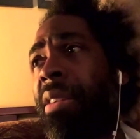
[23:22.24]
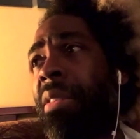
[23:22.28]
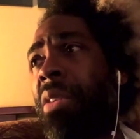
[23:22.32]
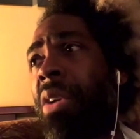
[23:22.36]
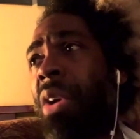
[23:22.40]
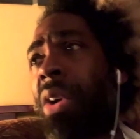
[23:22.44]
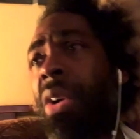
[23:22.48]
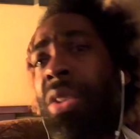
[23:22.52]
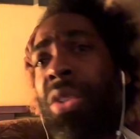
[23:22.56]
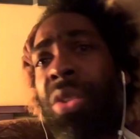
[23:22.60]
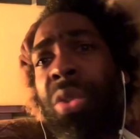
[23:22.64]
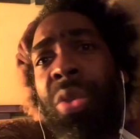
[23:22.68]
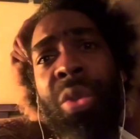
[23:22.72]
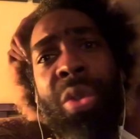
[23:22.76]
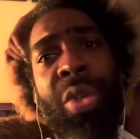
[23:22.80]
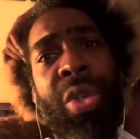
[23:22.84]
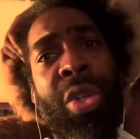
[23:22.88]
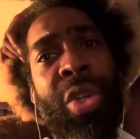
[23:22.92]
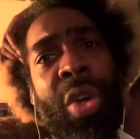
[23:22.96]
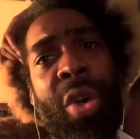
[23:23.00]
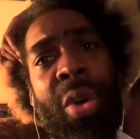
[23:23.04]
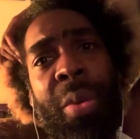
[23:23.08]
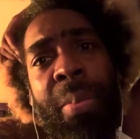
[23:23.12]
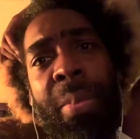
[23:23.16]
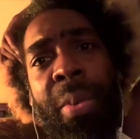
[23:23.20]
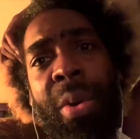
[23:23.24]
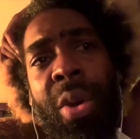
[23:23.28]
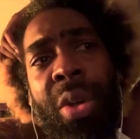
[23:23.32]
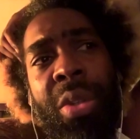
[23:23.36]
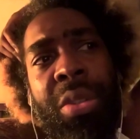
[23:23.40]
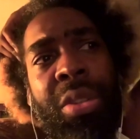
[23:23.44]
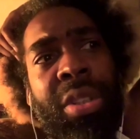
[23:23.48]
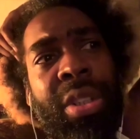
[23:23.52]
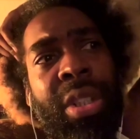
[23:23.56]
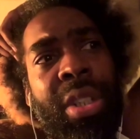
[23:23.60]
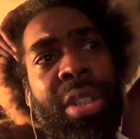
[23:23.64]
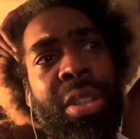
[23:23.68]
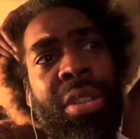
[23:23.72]
going to New York, bro,
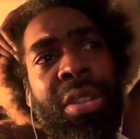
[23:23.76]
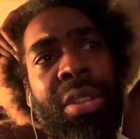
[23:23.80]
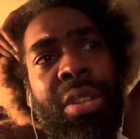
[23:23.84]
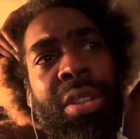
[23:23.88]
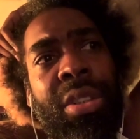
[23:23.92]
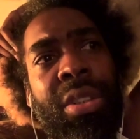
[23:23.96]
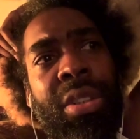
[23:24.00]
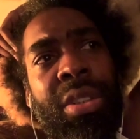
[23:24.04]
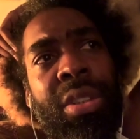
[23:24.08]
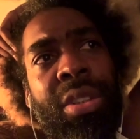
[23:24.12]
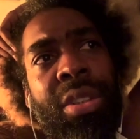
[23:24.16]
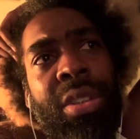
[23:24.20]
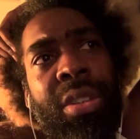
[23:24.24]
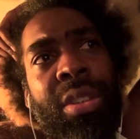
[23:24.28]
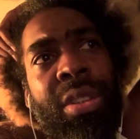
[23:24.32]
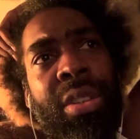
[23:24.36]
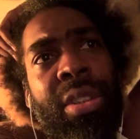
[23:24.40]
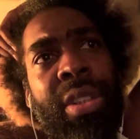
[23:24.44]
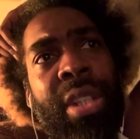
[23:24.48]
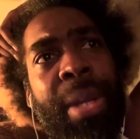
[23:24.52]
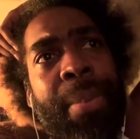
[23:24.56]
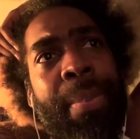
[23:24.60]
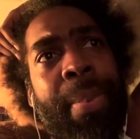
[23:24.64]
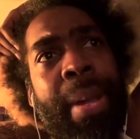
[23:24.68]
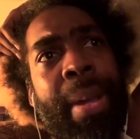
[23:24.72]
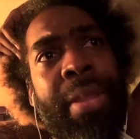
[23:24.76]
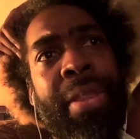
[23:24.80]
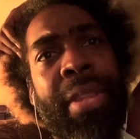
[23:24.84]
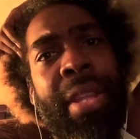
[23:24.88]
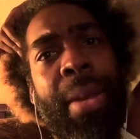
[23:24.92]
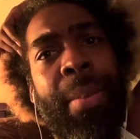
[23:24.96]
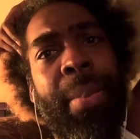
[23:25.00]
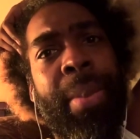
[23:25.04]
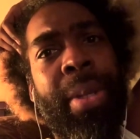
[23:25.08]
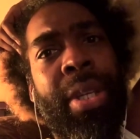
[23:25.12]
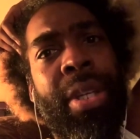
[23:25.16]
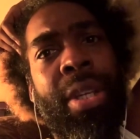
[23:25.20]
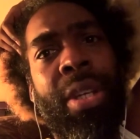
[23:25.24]
since the
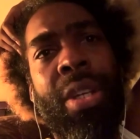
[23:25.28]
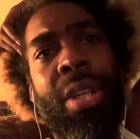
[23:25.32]
pandemic.